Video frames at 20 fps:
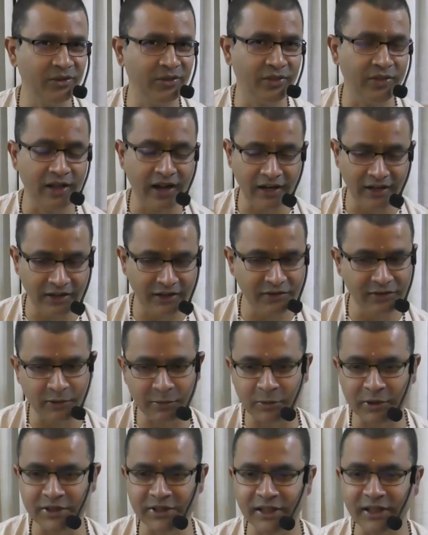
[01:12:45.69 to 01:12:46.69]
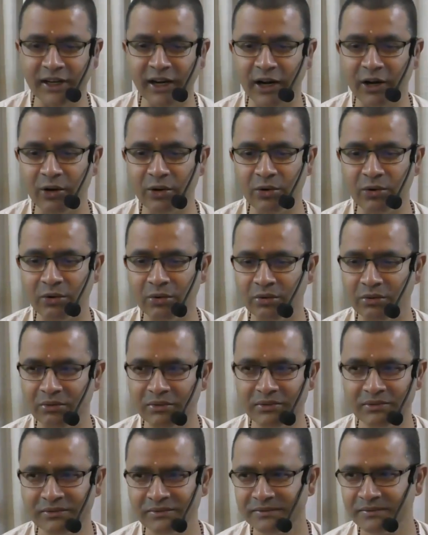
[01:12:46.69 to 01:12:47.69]
That if a person can do,
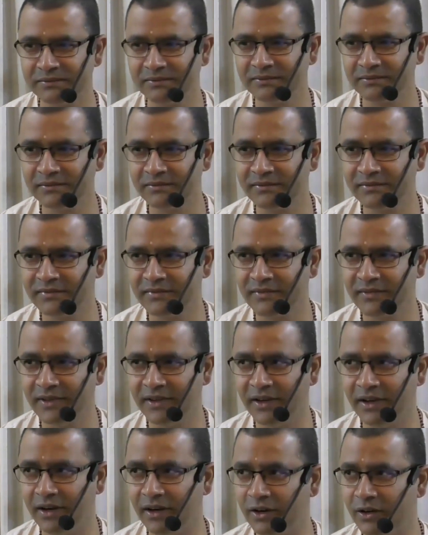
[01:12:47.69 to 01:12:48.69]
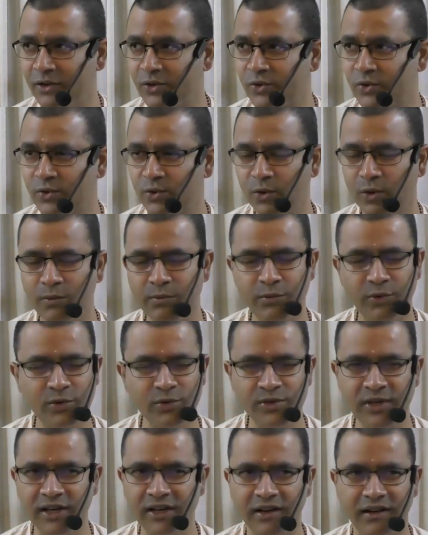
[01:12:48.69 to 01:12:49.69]
it is so
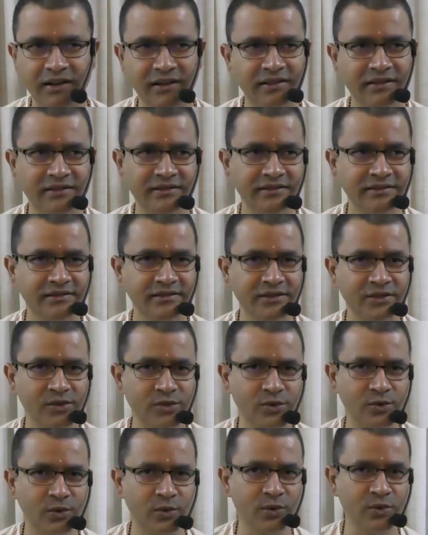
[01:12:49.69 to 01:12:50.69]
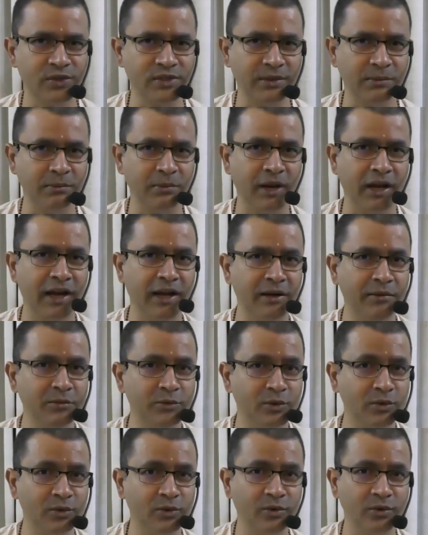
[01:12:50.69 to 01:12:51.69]
musical, so sublime
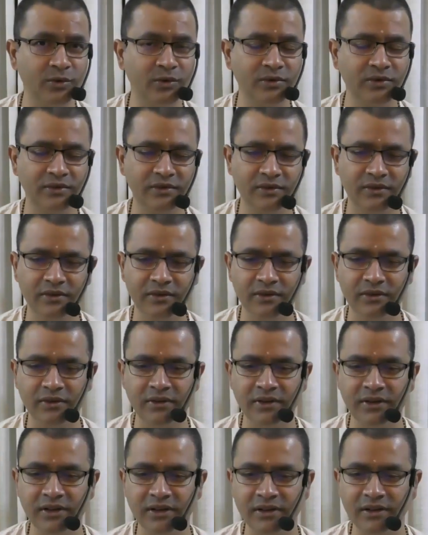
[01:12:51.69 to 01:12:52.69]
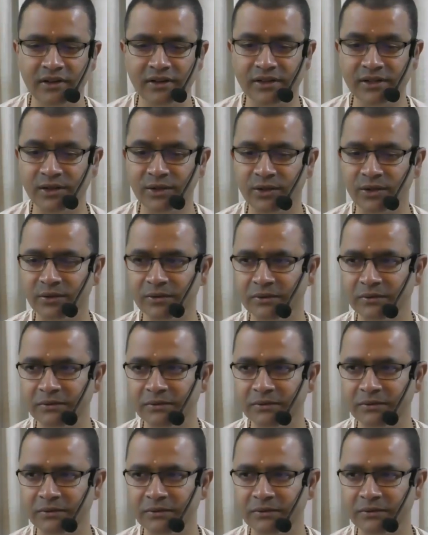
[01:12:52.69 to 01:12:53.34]
to listen to.